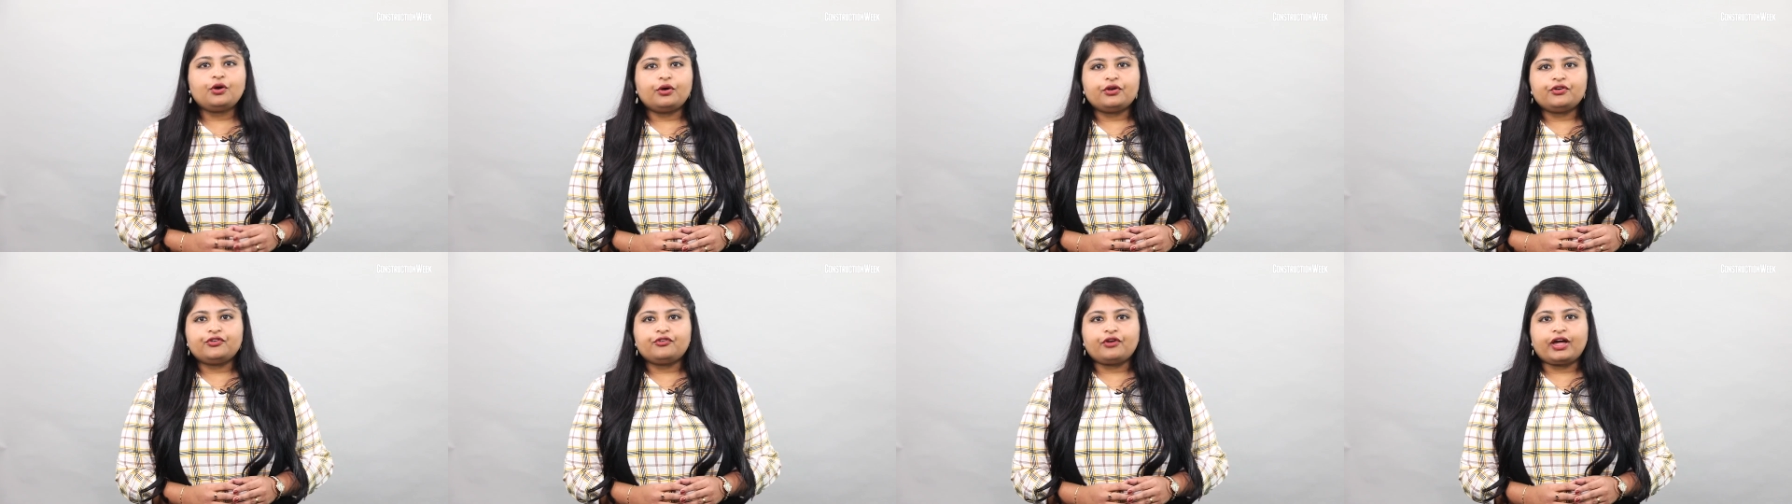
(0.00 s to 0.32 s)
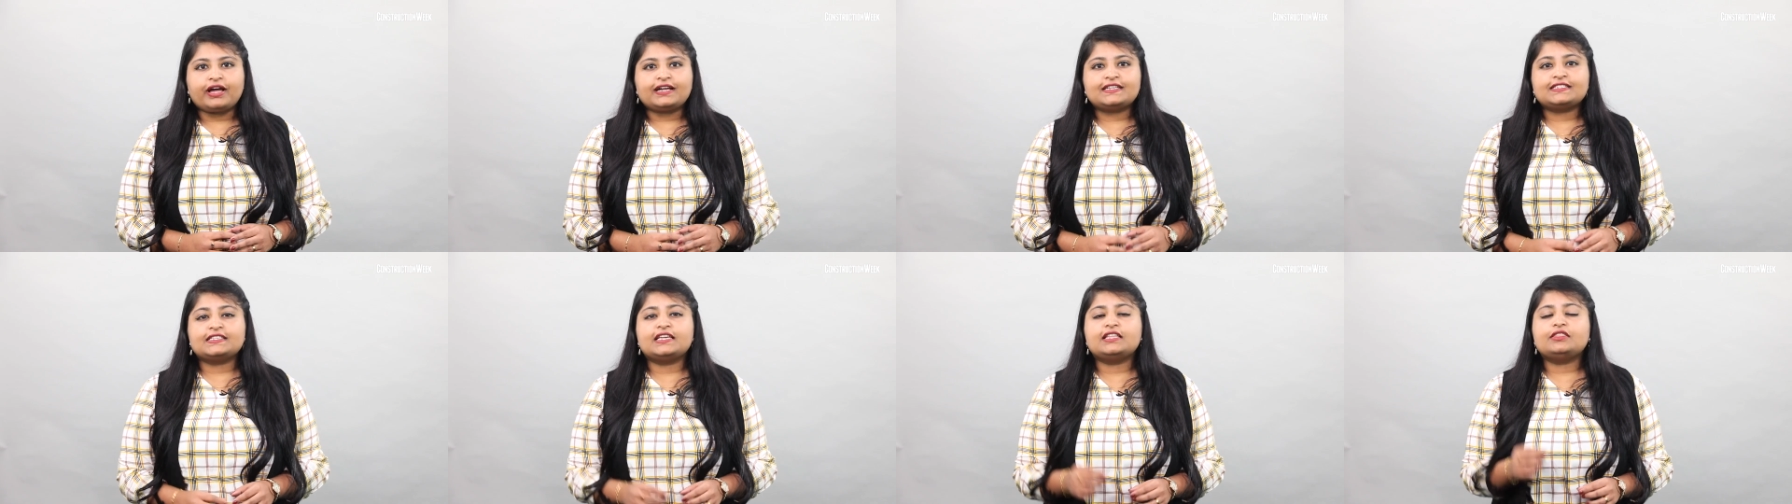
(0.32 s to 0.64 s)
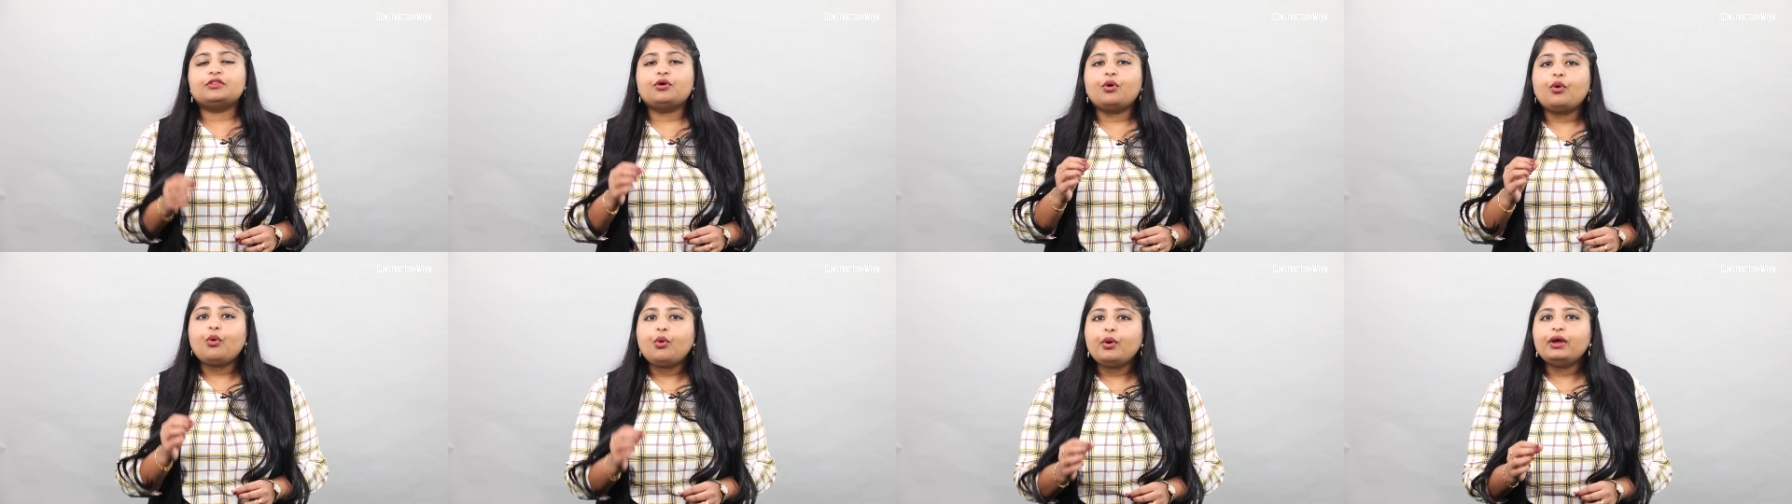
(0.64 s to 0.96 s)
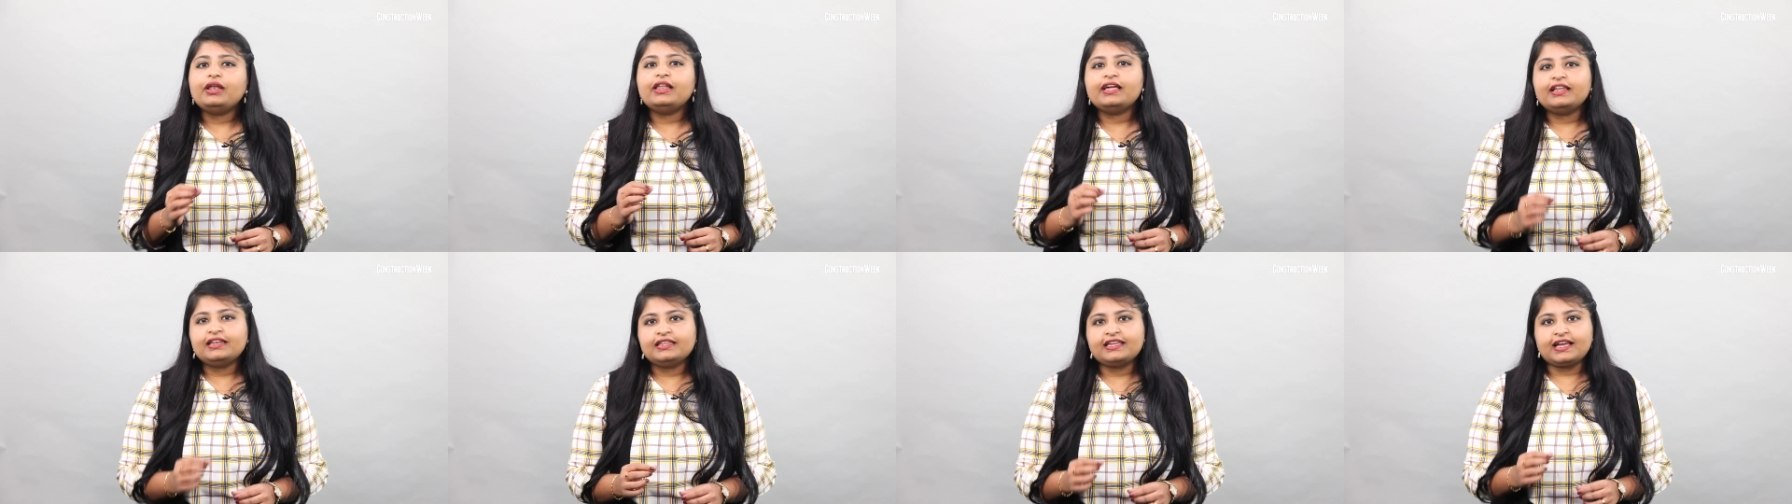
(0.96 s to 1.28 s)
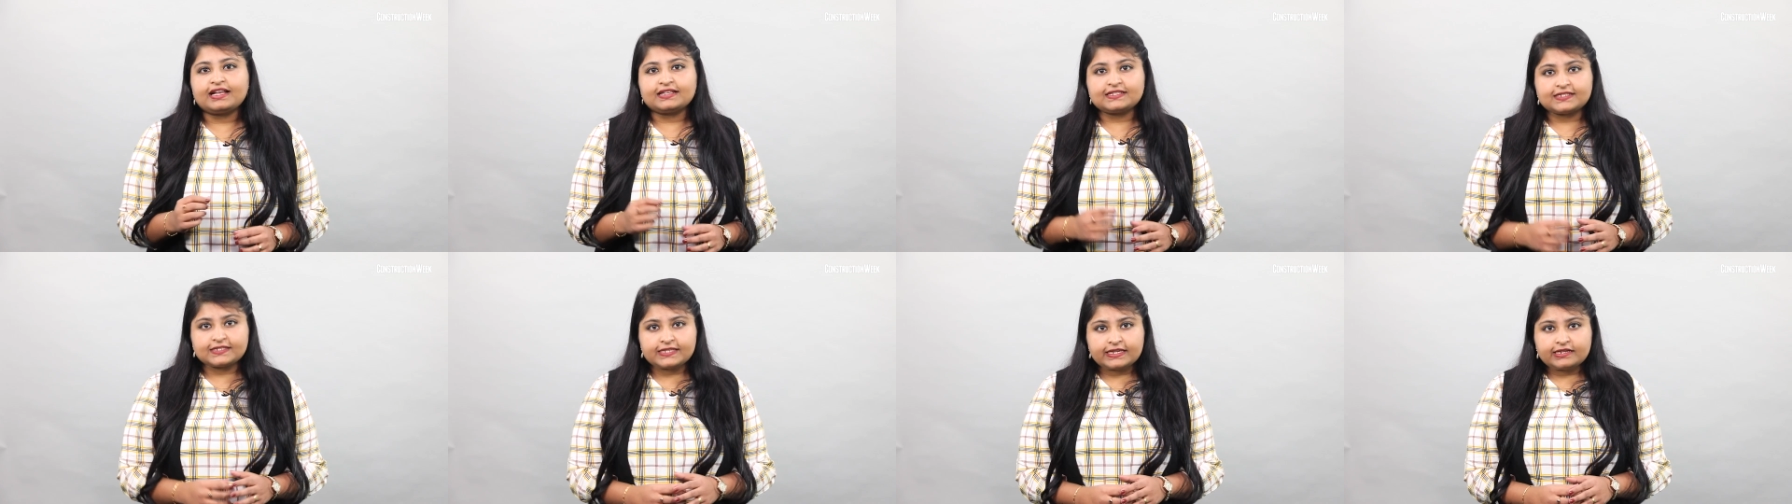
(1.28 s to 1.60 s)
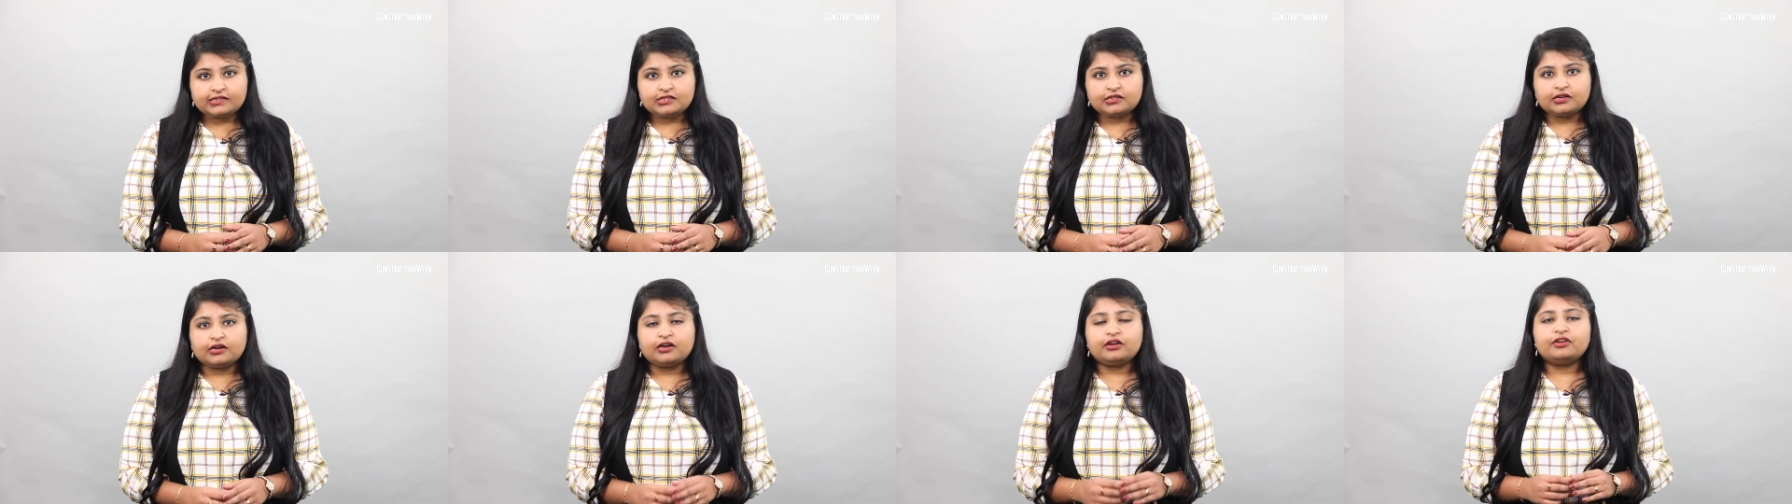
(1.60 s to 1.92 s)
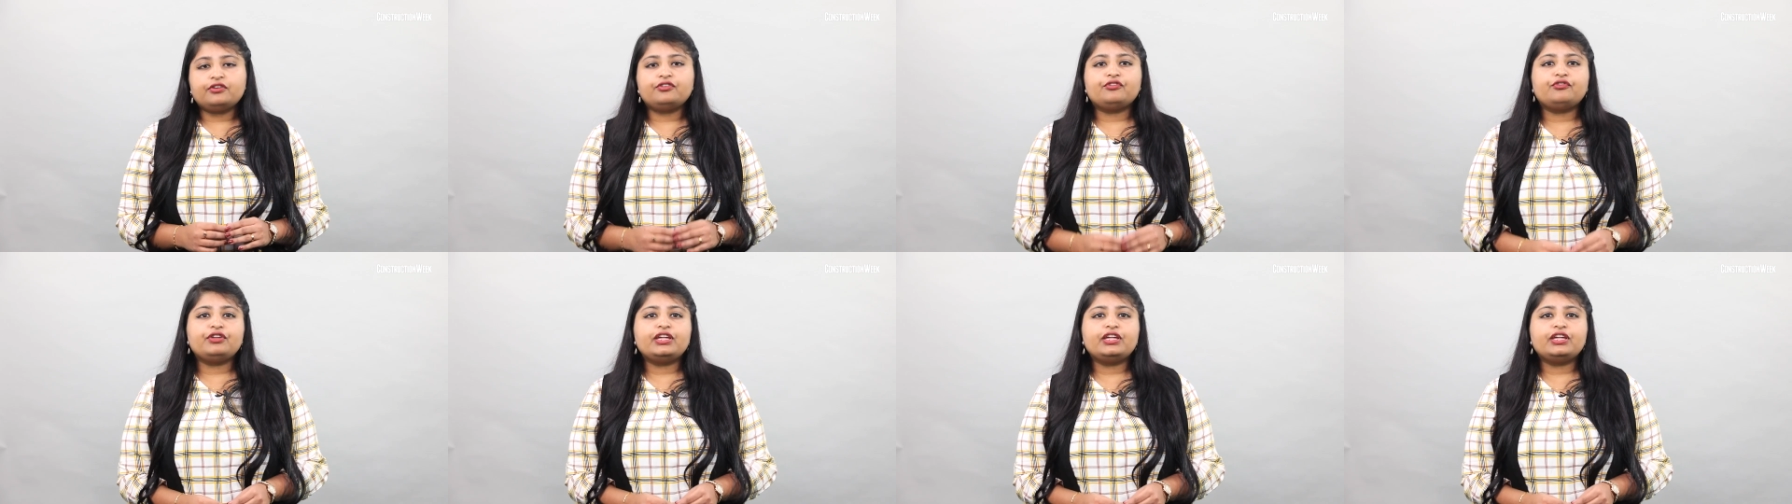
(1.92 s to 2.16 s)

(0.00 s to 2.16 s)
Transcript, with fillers: contracts in the oil and gas sector